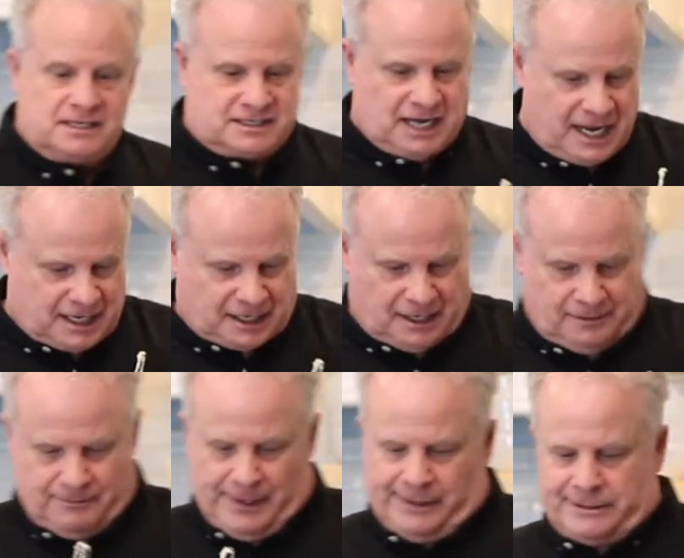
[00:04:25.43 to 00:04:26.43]
take
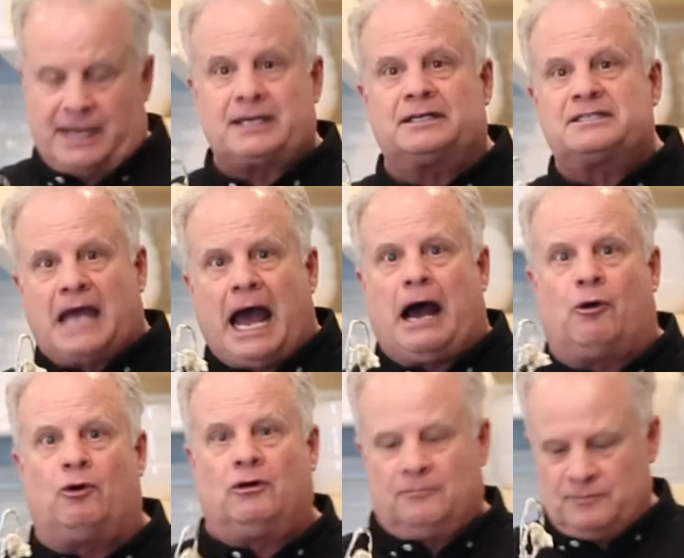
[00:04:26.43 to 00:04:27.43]
a
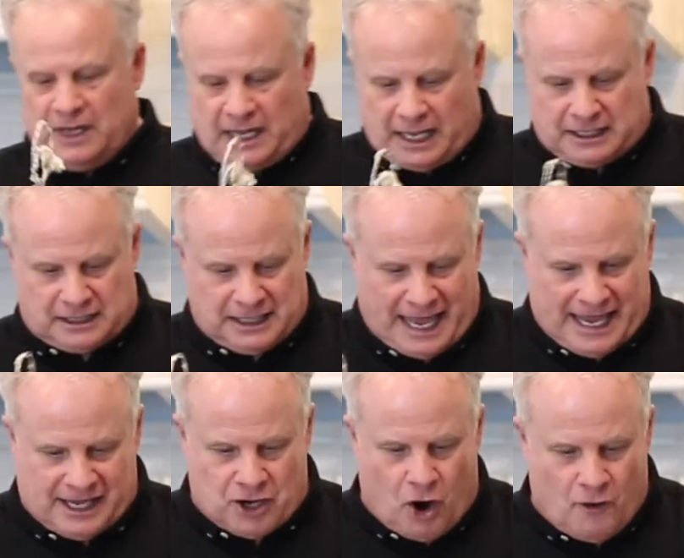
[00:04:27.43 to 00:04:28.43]
towel and
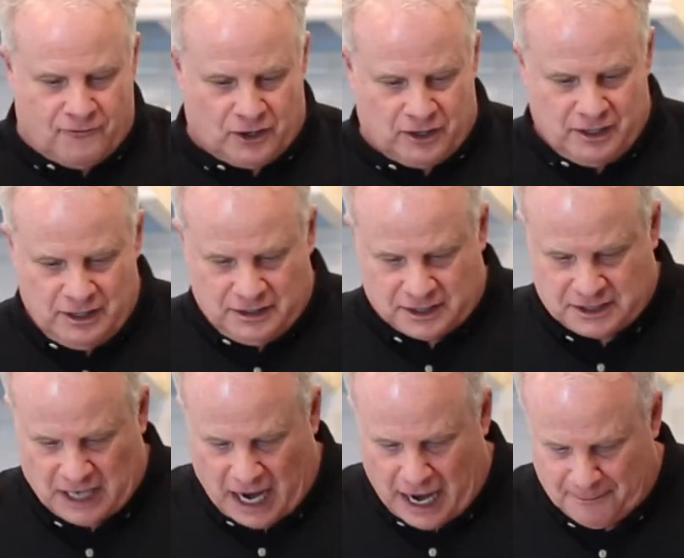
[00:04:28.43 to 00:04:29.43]
lay it over the
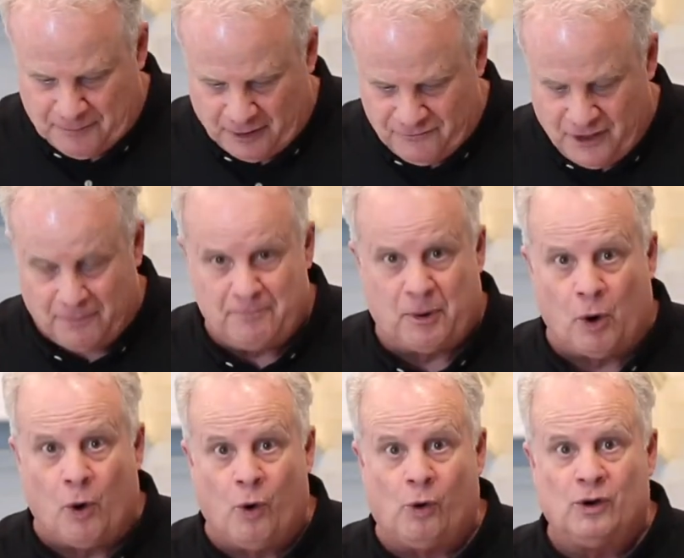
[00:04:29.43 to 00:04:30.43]
top of the
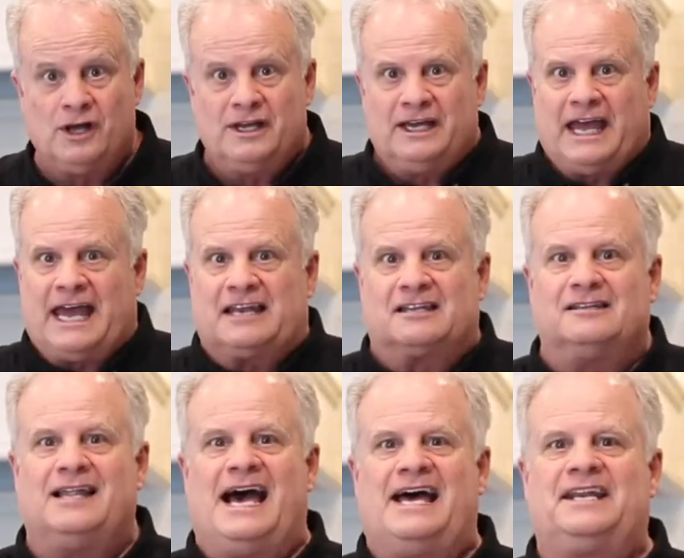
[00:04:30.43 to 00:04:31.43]
bowl
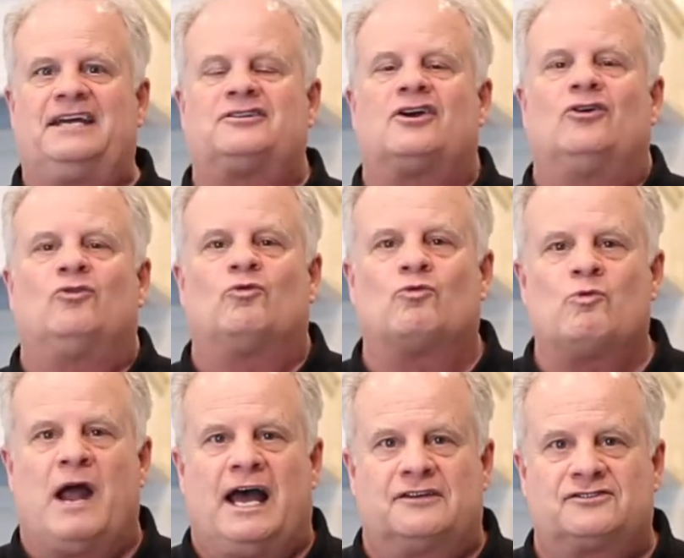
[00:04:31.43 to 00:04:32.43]
and let it
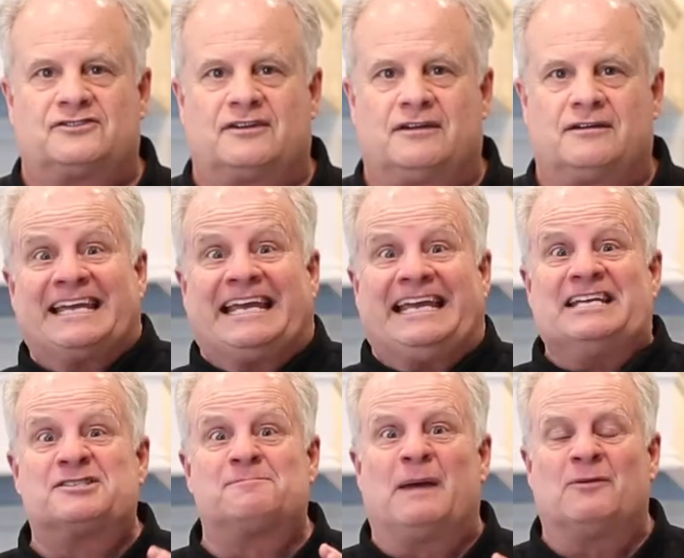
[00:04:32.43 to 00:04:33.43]
rest.
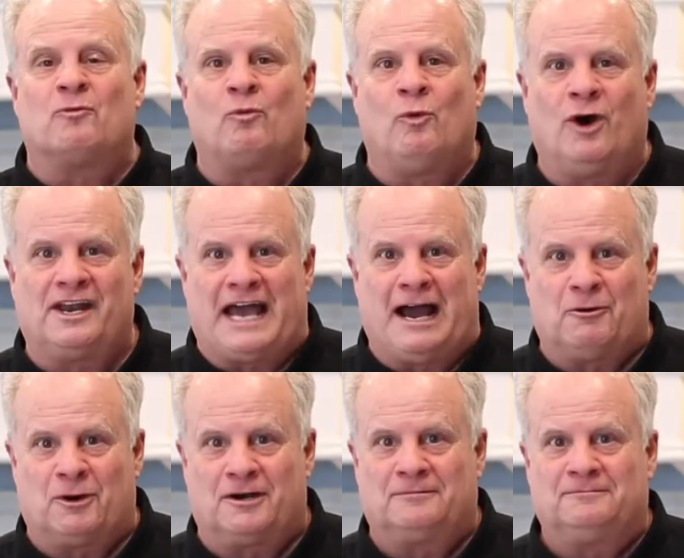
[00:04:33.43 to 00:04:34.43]
It's been 1
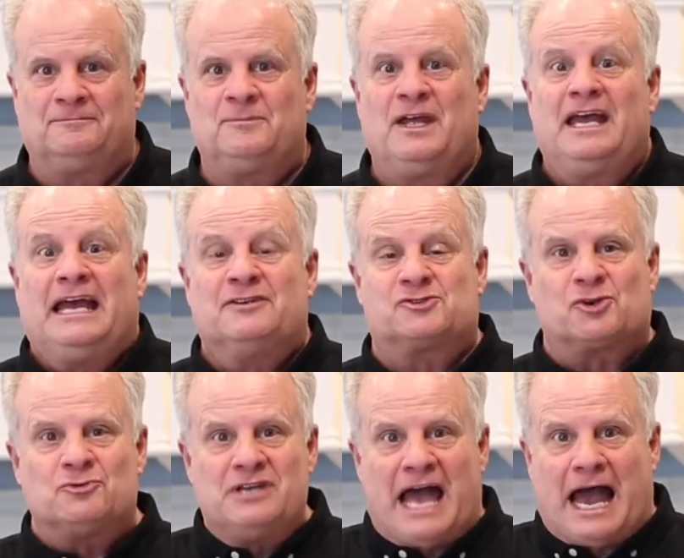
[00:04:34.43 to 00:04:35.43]
hour. And
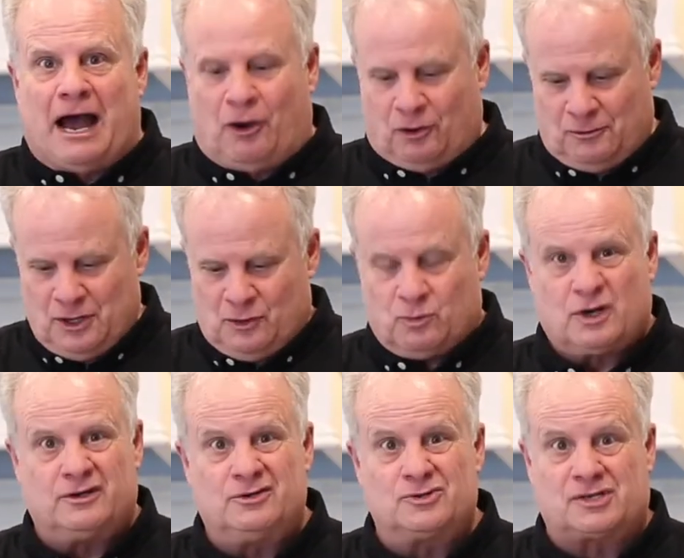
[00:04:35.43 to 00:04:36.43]
so now we're
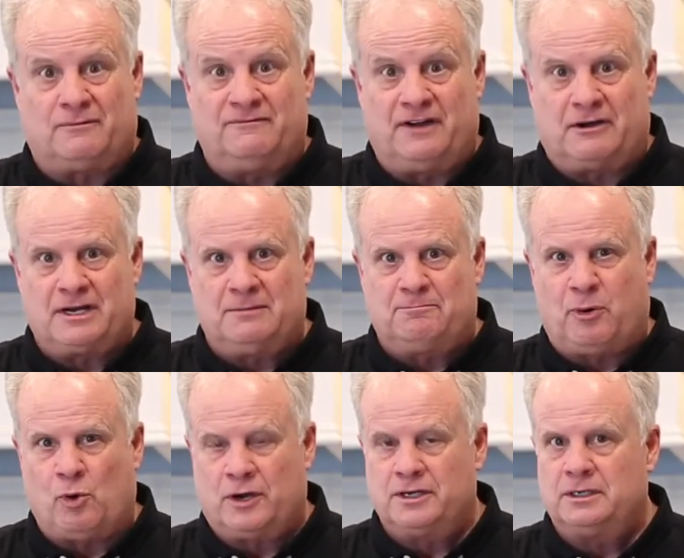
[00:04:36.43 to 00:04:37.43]
going to do something very
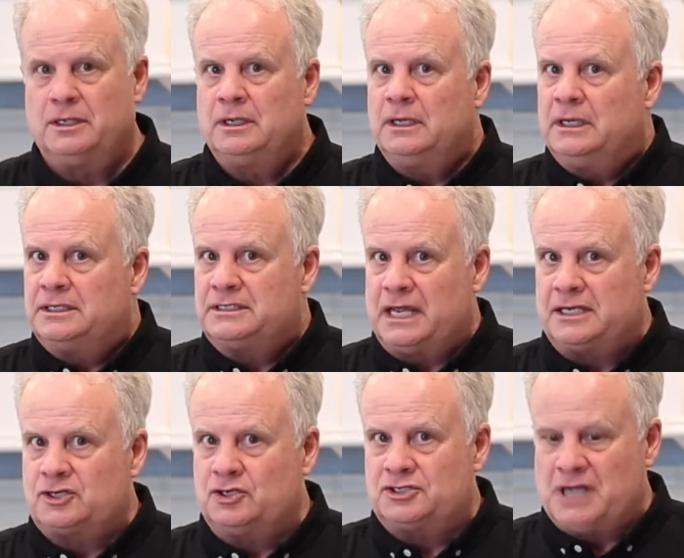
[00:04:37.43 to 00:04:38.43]
important.
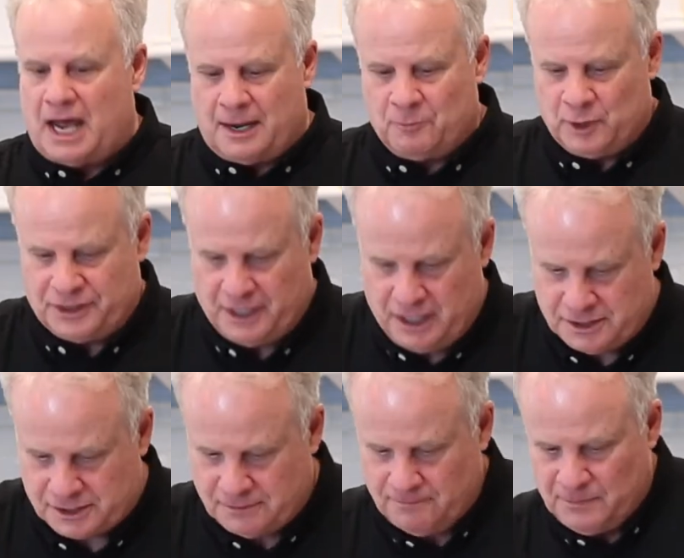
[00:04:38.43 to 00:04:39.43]
Take your time with
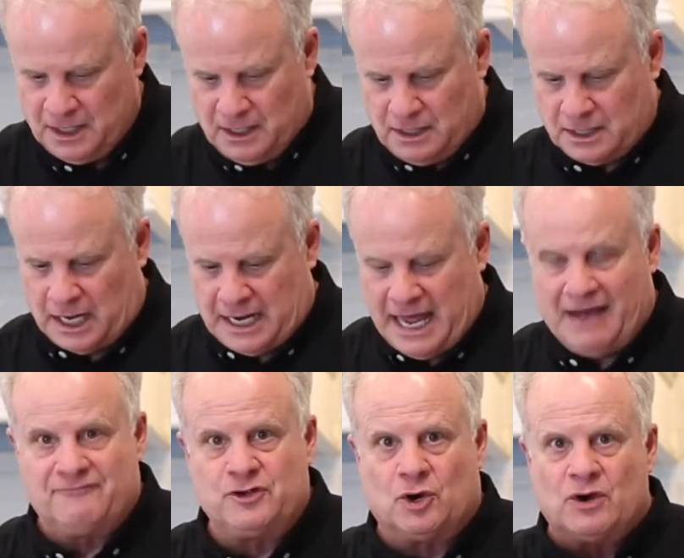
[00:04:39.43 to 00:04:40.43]
this. You got to
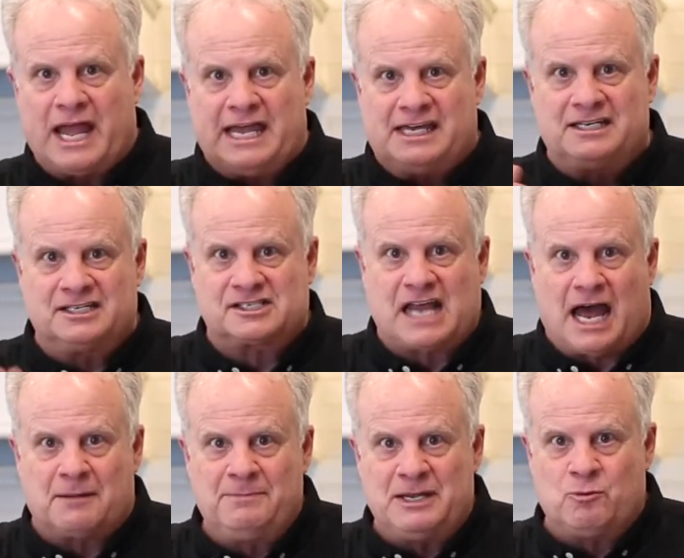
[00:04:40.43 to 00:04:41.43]
have your hand has
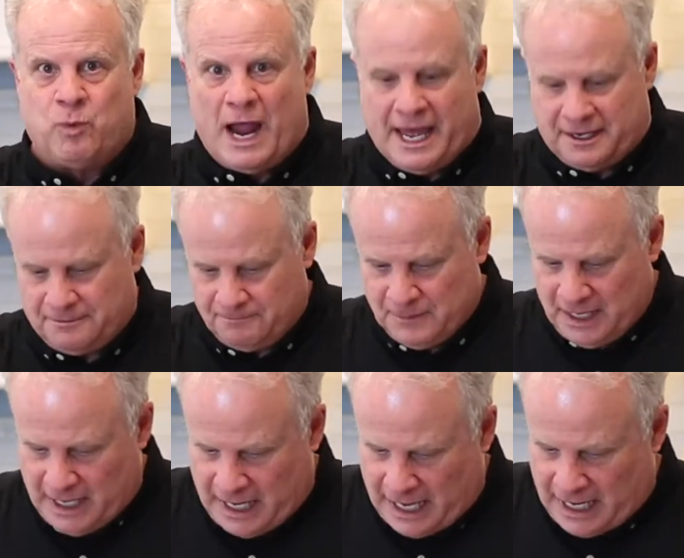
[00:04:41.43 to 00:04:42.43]
got to be wet,
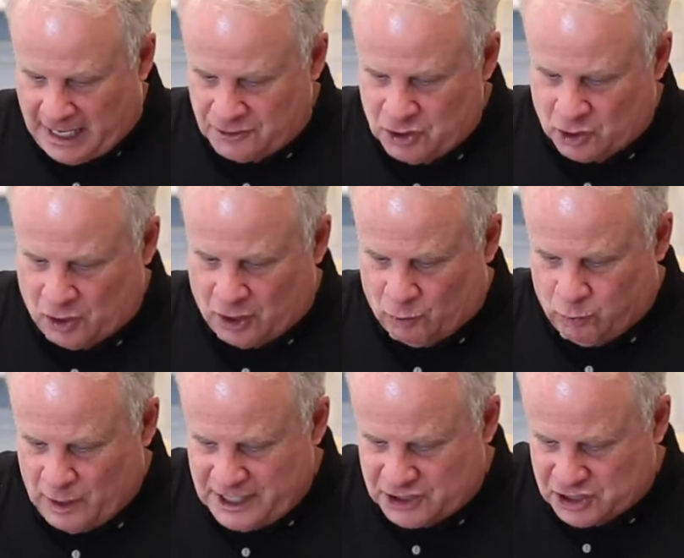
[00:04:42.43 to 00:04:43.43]
and you're going to
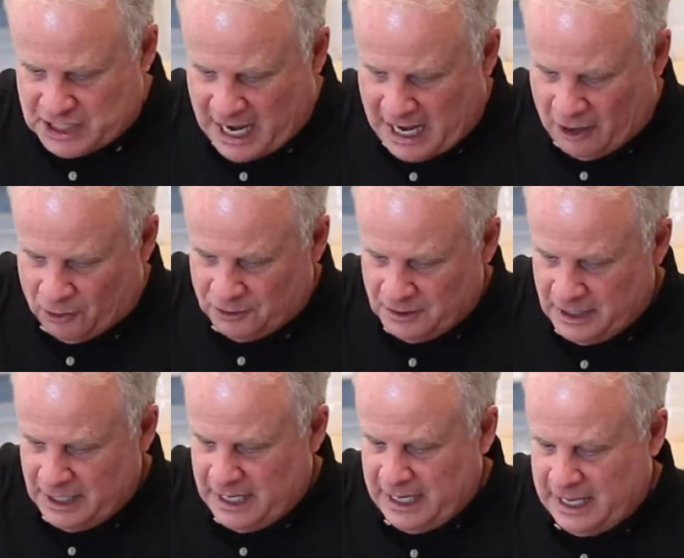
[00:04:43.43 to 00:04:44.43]
reach down
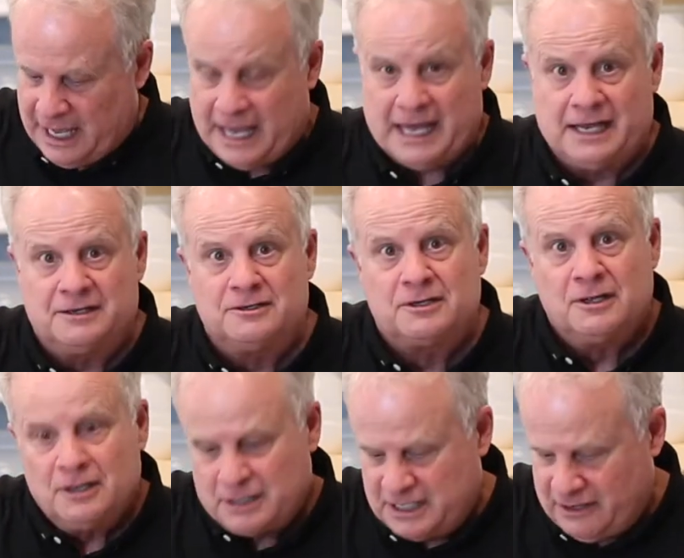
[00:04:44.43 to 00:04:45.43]
and
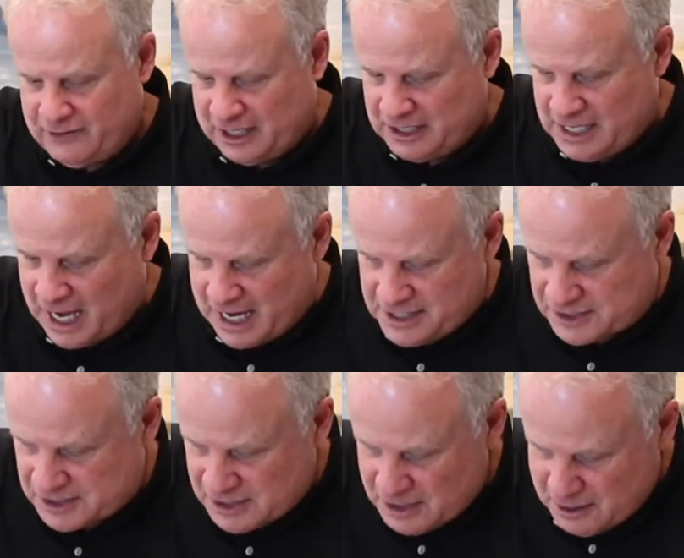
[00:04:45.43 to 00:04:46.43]
give it a
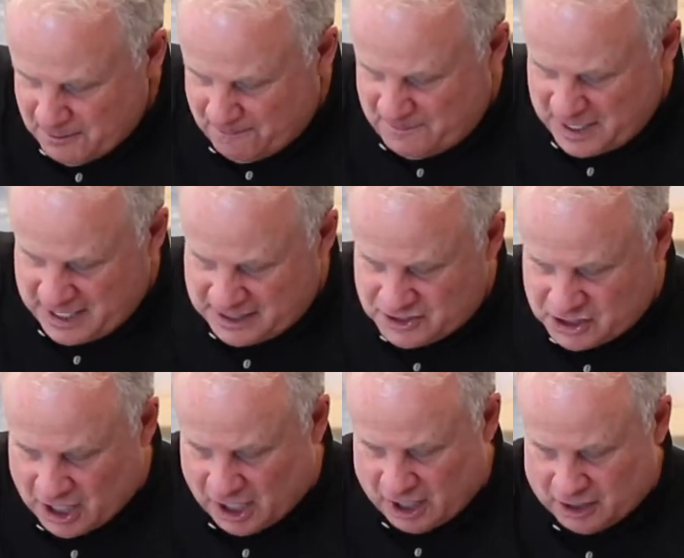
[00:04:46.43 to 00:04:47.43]
nice big
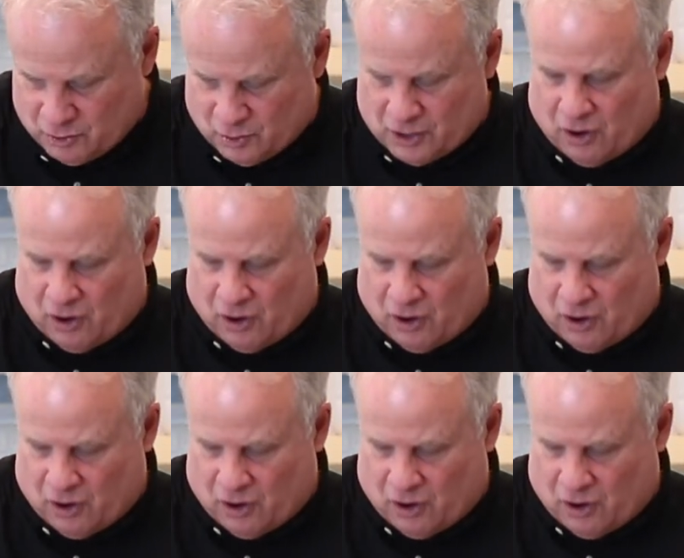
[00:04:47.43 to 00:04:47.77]
tug on